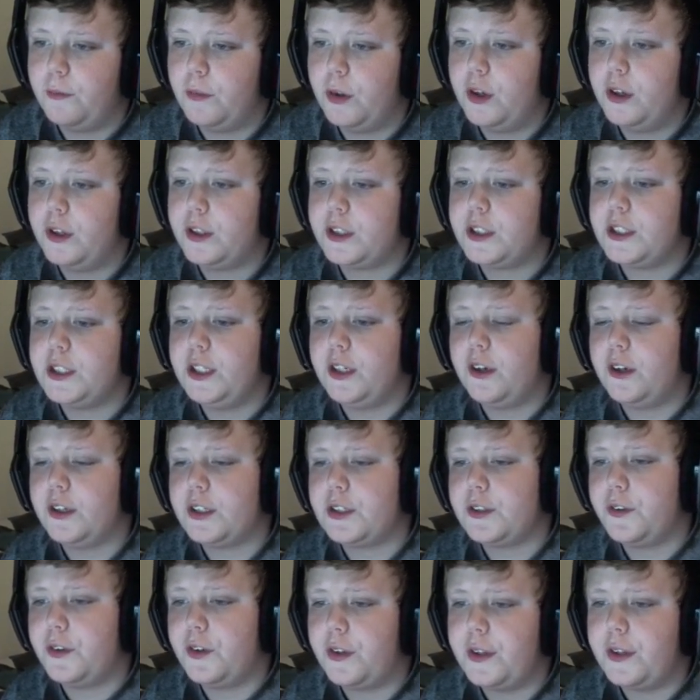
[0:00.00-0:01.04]
worst, you know,
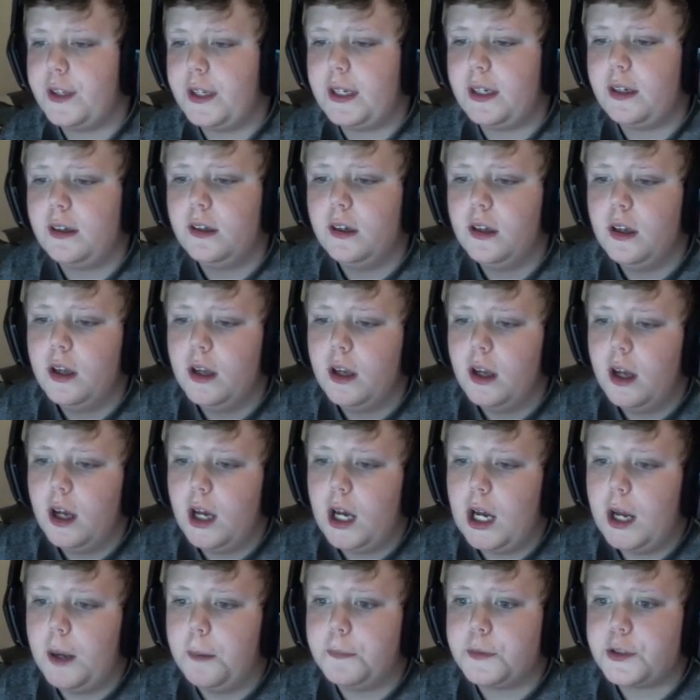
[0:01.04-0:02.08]
sort of thing.
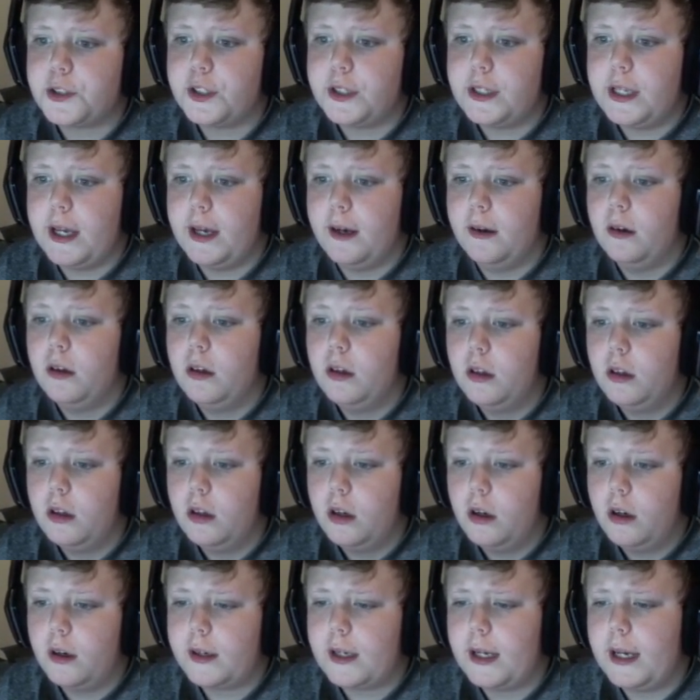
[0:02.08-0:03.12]
Um, so yeah.
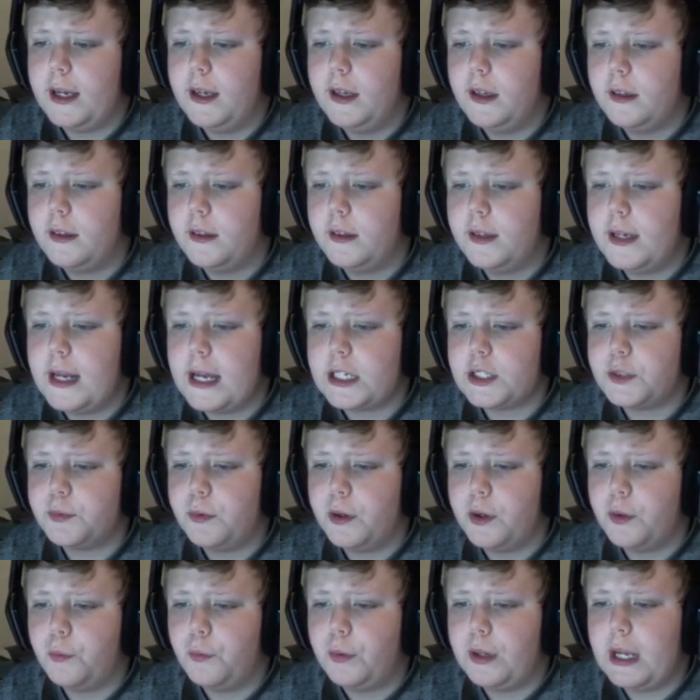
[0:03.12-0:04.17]
Okay, next
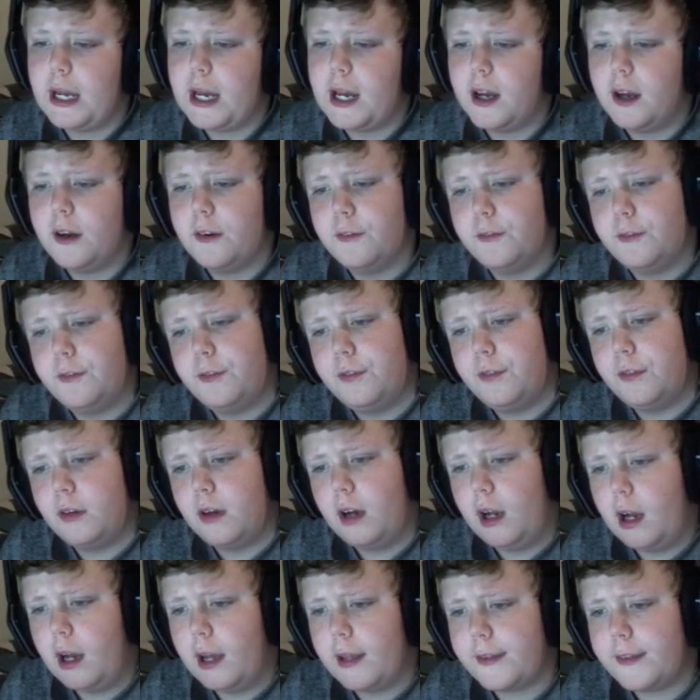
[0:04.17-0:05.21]
one we have.
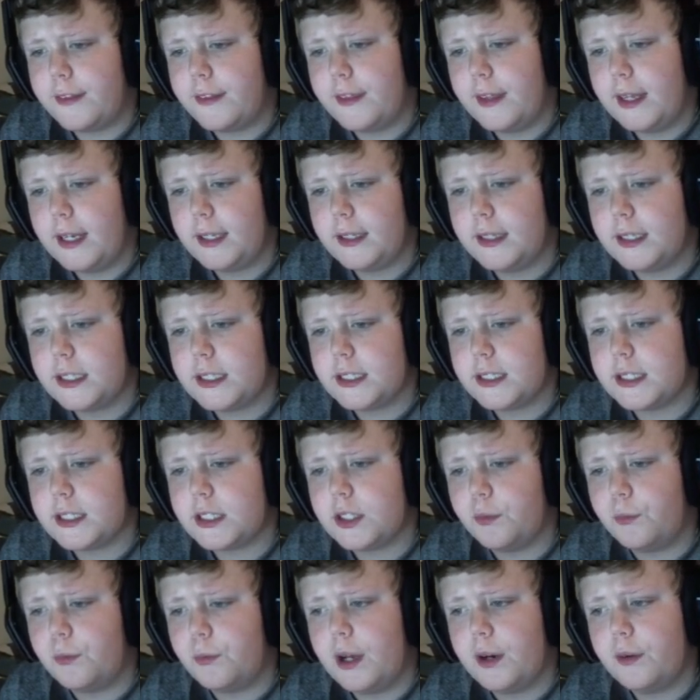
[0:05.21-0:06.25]
I think this is
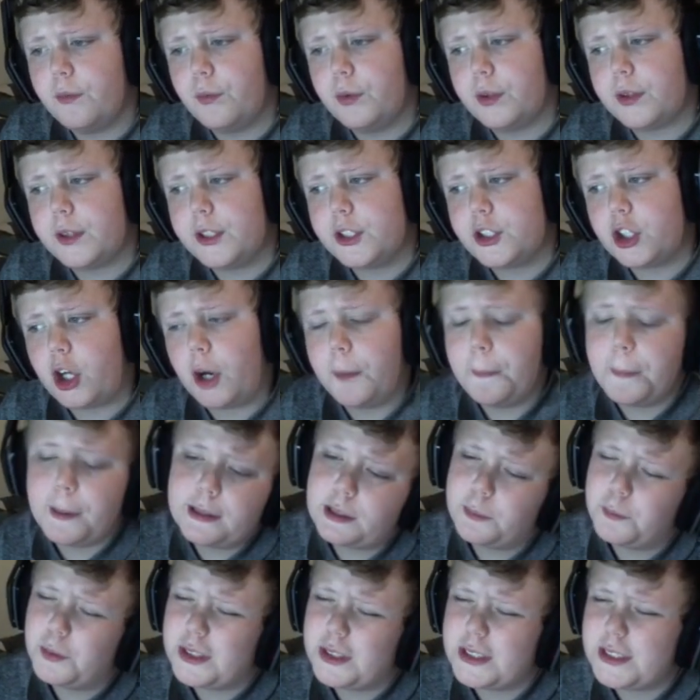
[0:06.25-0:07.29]
the one with the top
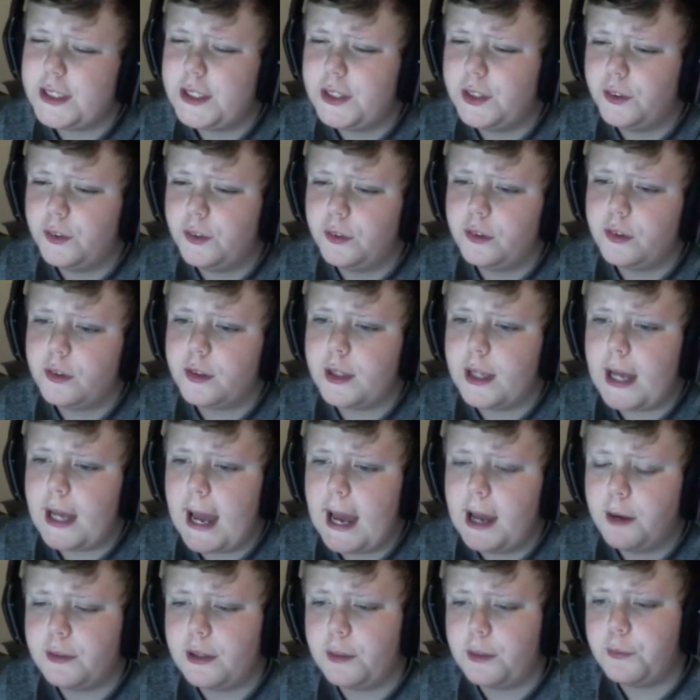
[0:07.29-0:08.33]
hat that we steal, the
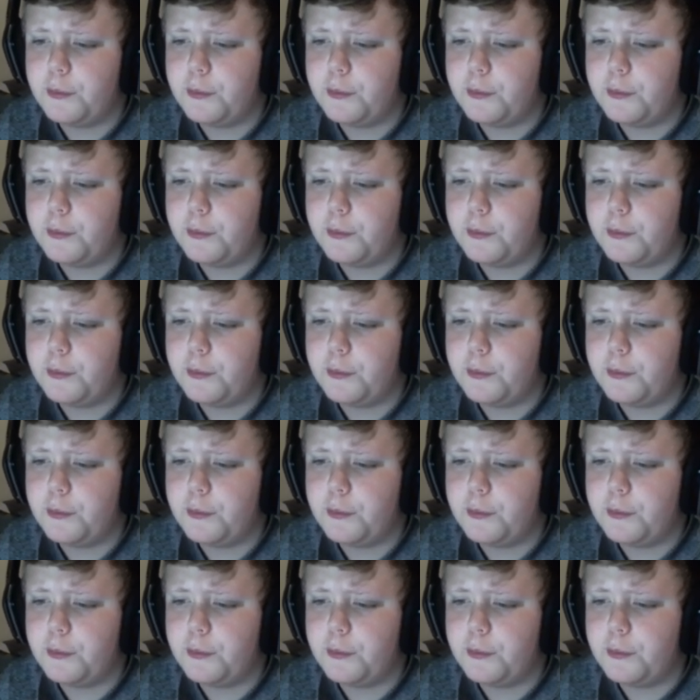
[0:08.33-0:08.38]
hat that